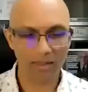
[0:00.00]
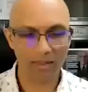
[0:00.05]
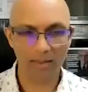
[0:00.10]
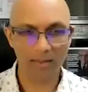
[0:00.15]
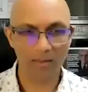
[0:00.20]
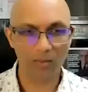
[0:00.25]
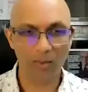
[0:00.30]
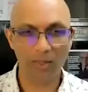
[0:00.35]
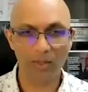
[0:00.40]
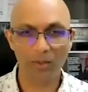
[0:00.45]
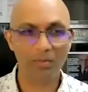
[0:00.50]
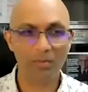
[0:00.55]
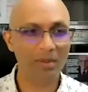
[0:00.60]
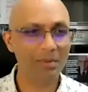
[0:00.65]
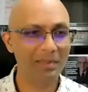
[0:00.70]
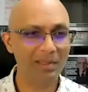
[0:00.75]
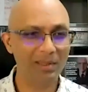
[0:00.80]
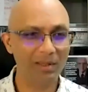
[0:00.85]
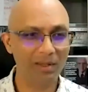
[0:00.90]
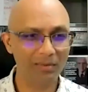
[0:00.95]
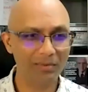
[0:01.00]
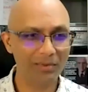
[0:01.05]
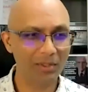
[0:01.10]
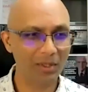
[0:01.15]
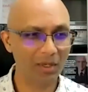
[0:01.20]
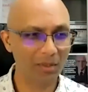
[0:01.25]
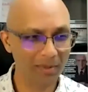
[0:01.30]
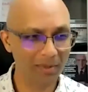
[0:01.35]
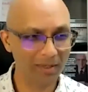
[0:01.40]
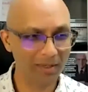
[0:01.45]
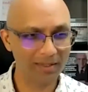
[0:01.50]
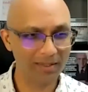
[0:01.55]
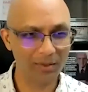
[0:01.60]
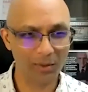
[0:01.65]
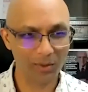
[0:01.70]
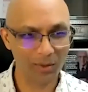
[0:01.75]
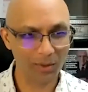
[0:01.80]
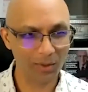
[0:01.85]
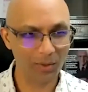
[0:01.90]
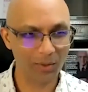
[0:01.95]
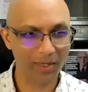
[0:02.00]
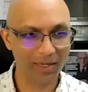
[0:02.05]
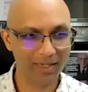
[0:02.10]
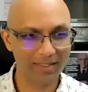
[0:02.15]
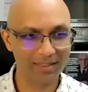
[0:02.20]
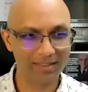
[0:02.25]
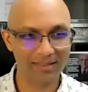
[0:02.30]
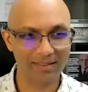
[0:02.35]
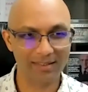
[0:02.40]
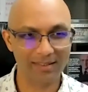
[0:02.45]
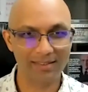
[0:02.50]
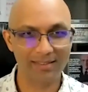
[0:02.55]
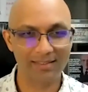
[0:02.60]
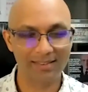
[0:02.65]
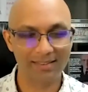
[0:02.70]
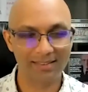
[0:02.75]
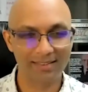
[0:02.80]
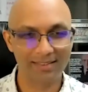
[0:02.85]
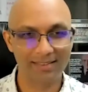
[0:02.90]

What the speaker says: And why do people love shopping at your locations?